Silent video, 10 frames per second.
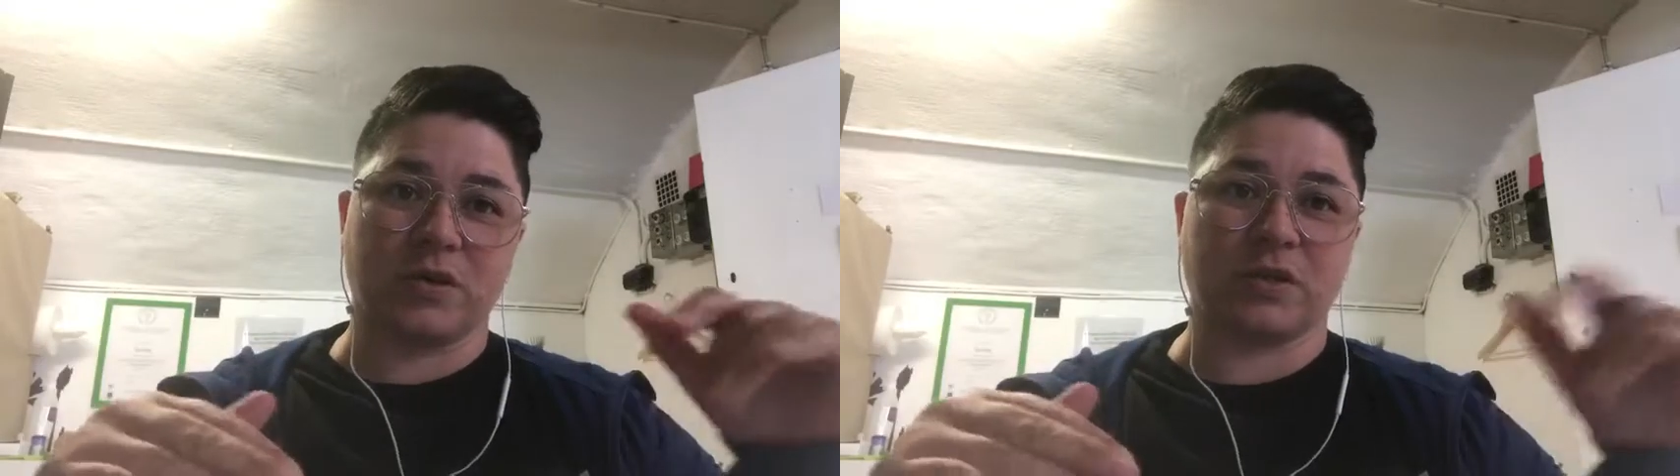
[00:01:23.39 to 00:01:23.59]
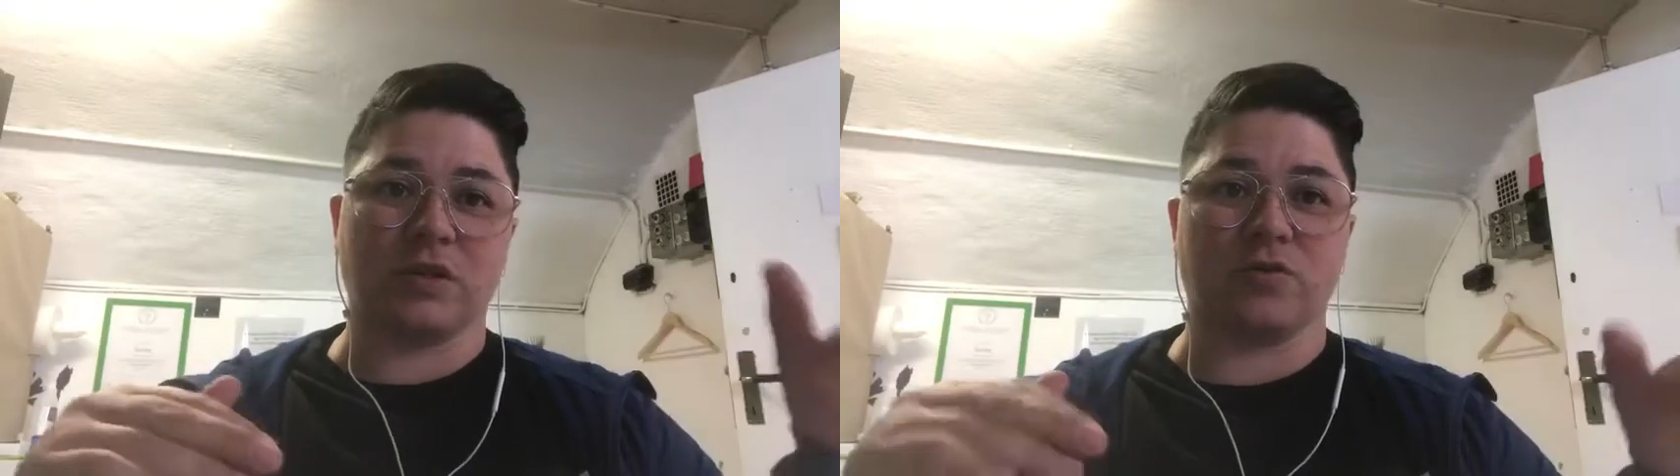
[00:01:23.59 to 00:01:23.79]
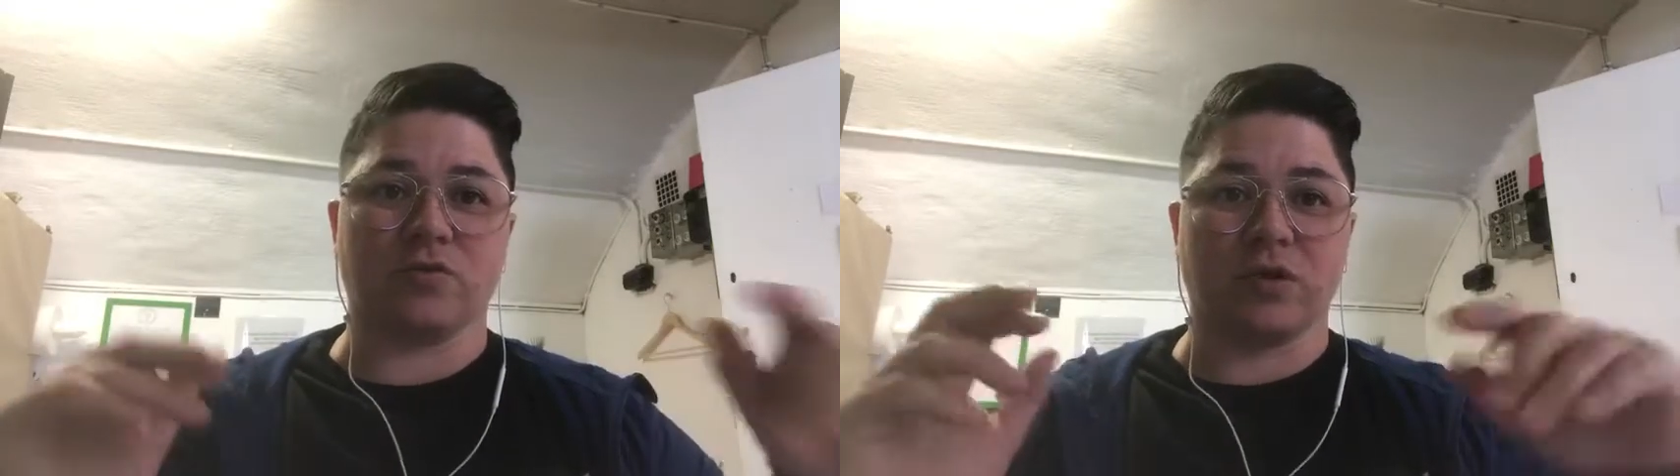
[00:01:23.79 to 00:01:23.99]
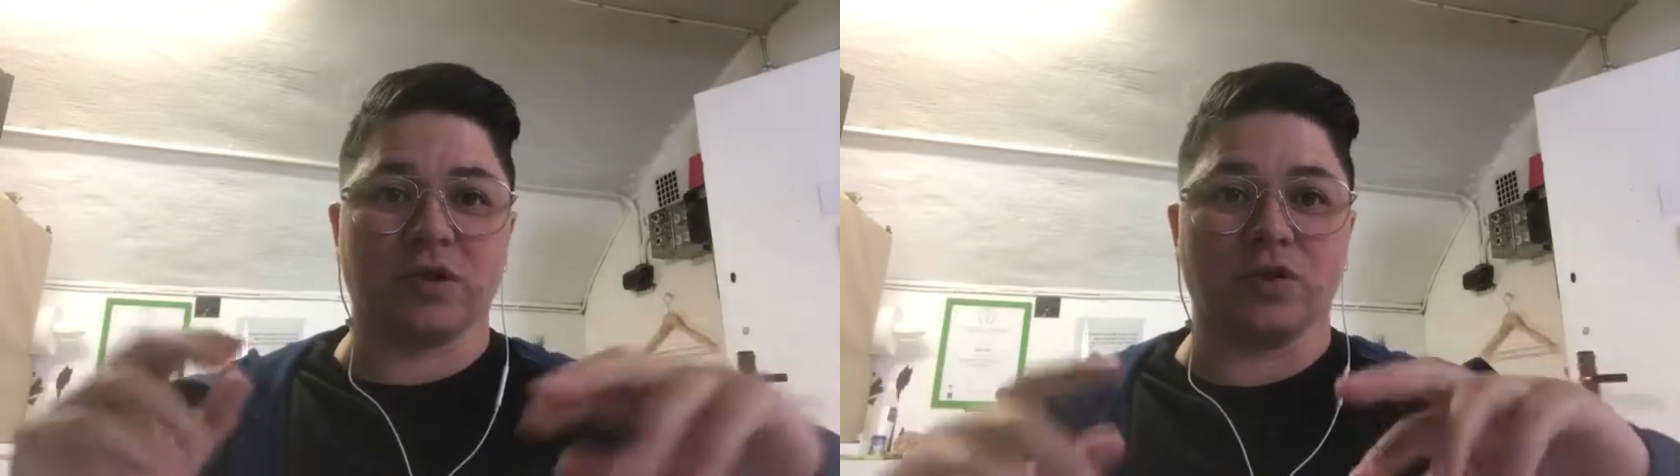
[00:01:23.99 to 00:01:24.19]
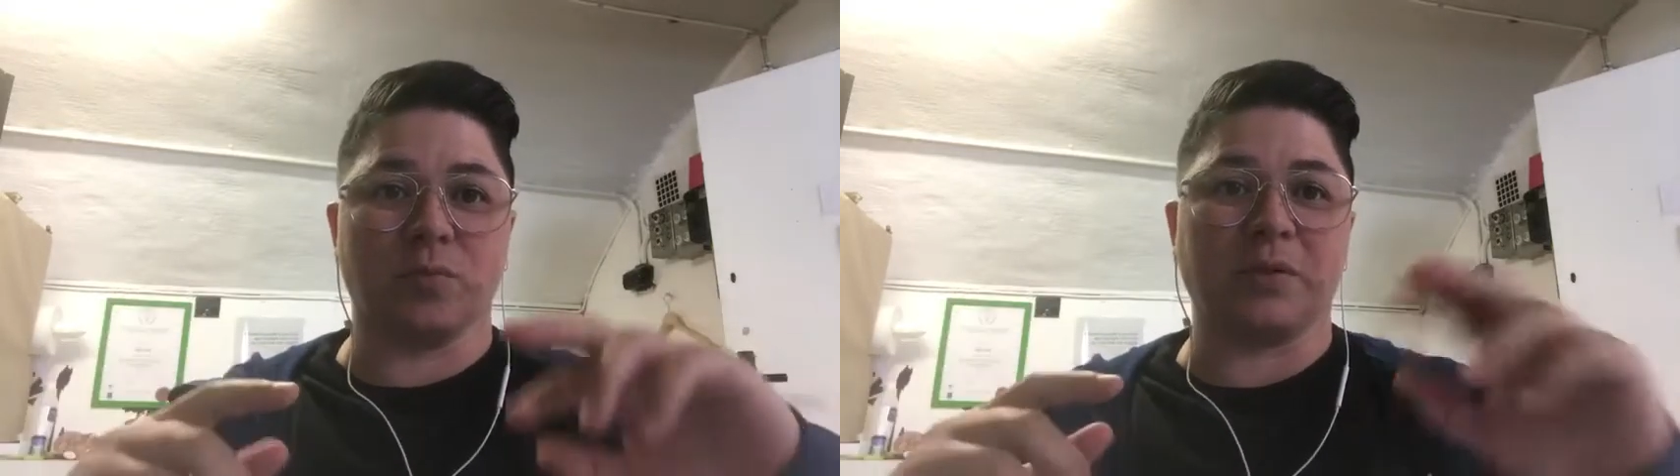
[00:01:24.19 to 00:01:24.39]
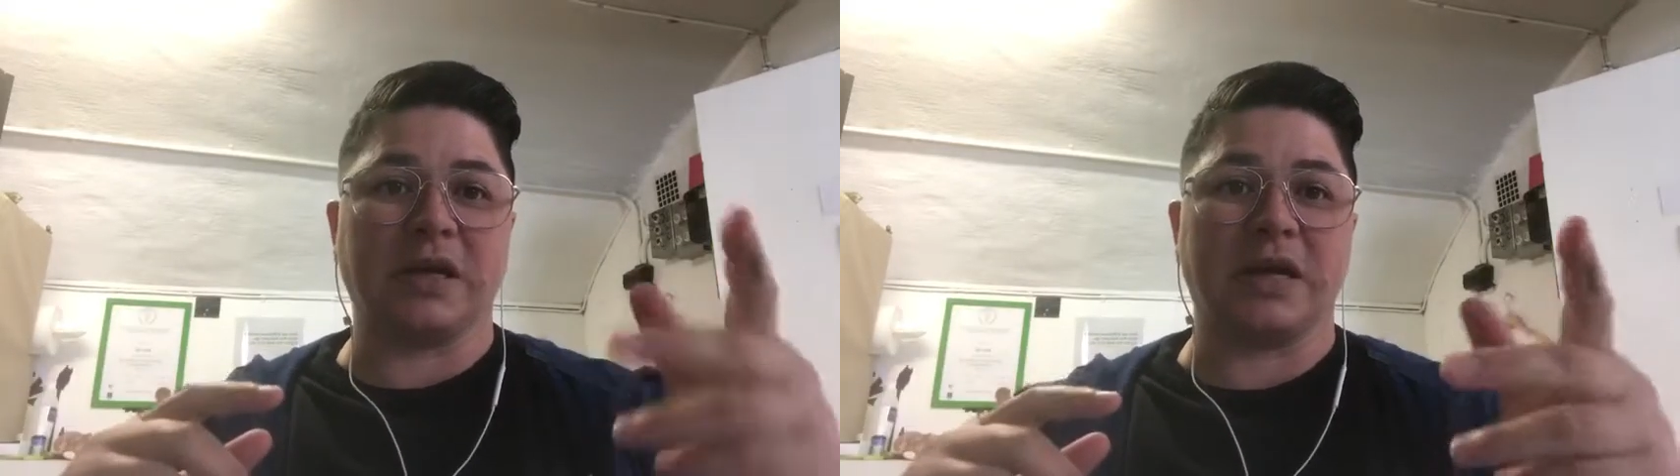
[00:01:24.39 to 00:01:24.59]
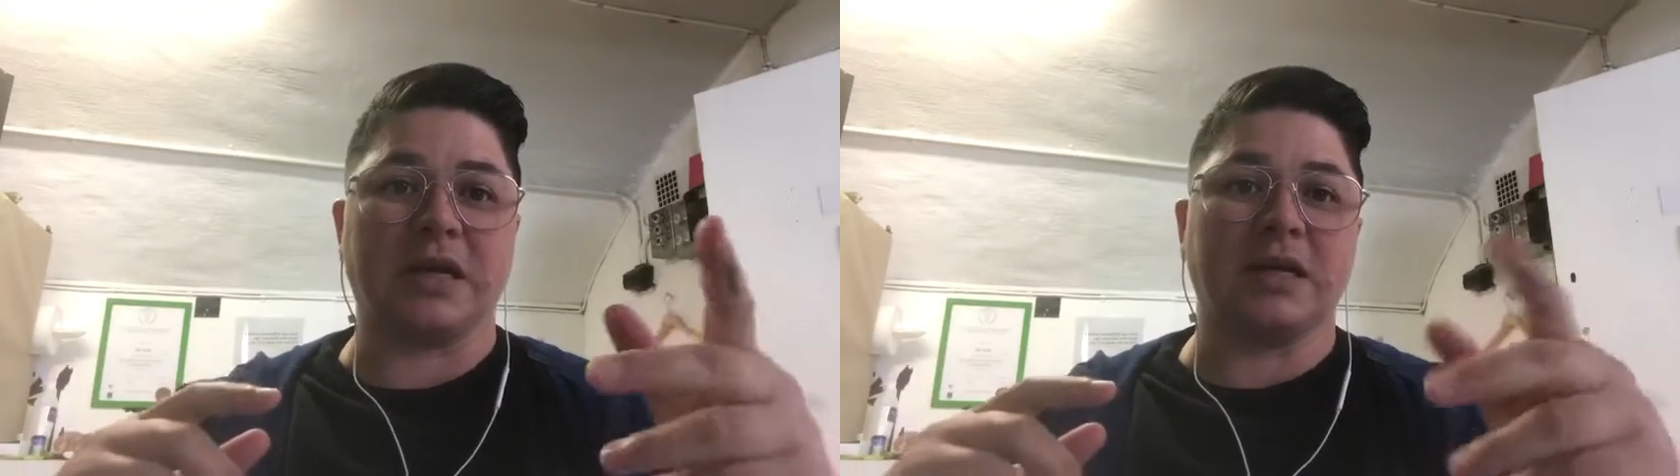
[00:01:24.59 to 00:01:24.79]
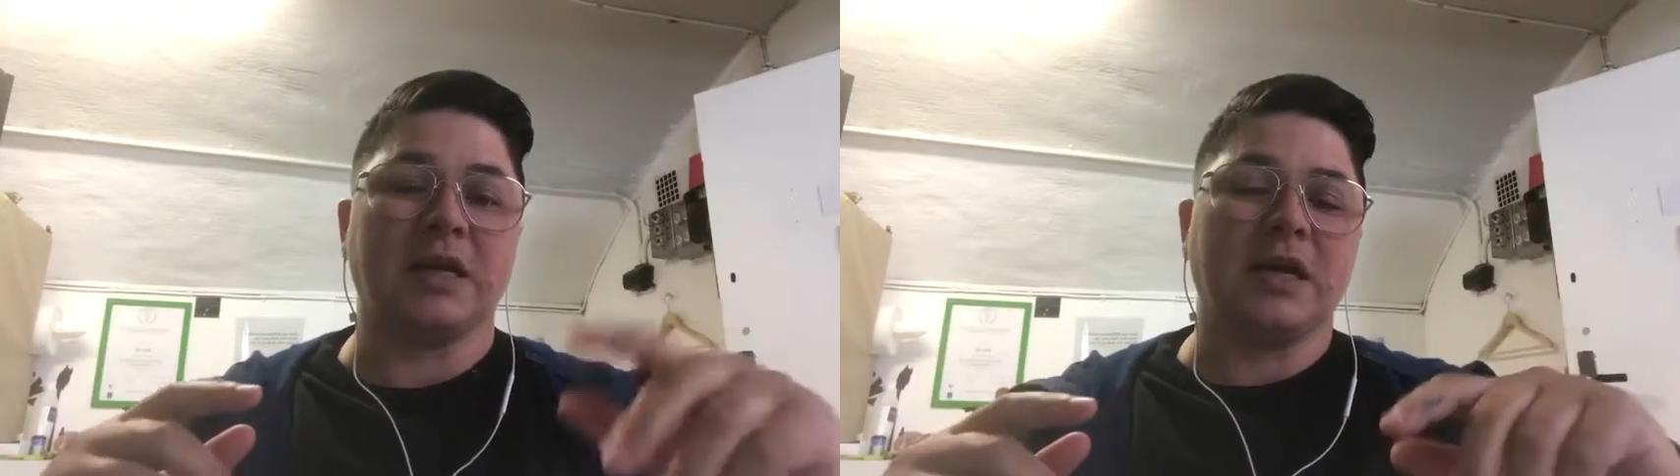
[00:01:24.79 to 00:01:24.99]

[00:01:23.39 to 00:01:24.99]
it is that you're doing and your plan.